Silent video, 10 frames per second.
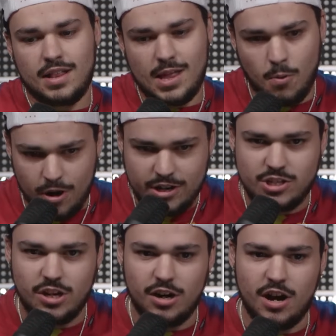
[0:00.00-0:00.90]
I want to
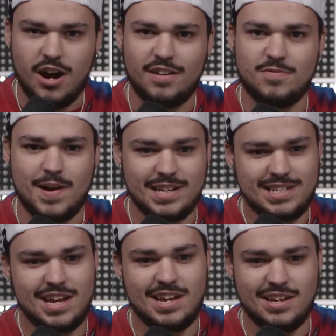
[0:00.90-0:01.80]
start off by
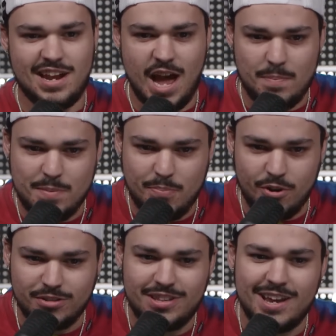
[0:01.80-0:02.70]
saying happy
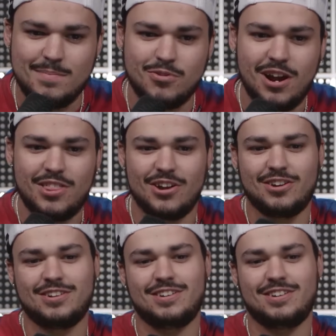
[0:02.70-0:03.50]
birthday, brother.